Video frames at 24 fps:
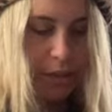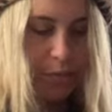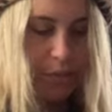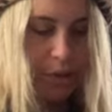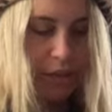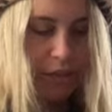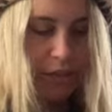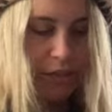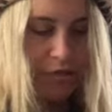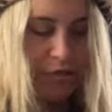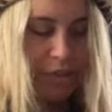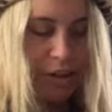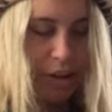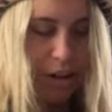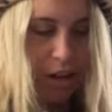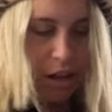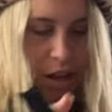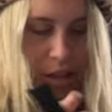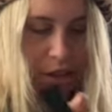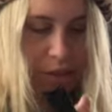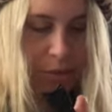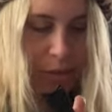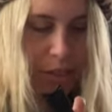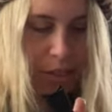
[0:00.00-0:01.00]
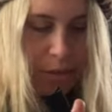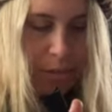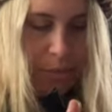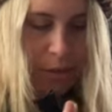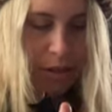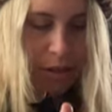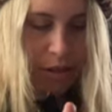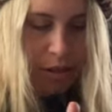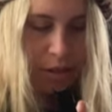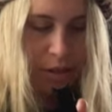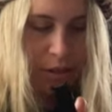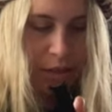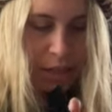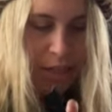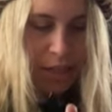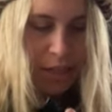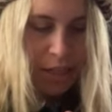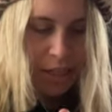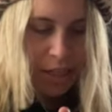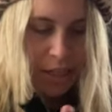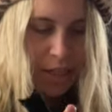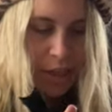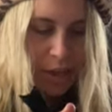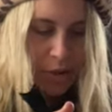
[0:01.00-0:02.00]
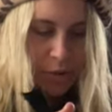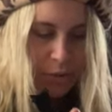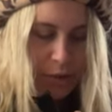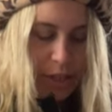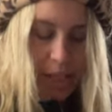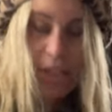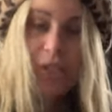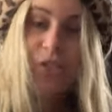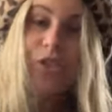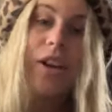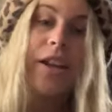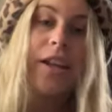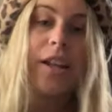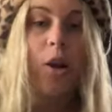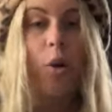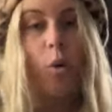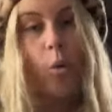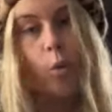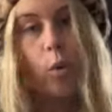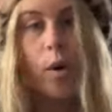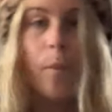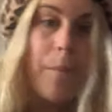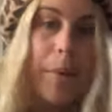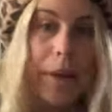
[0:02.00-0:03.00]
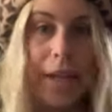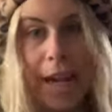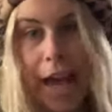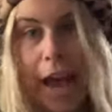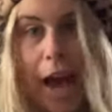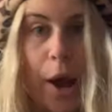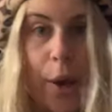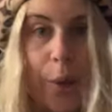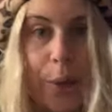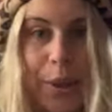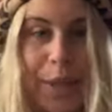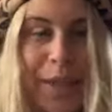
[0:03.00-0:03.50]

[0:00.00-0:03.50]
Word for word: to be here for Halloween tomorrow. We're going to try to whoop it out.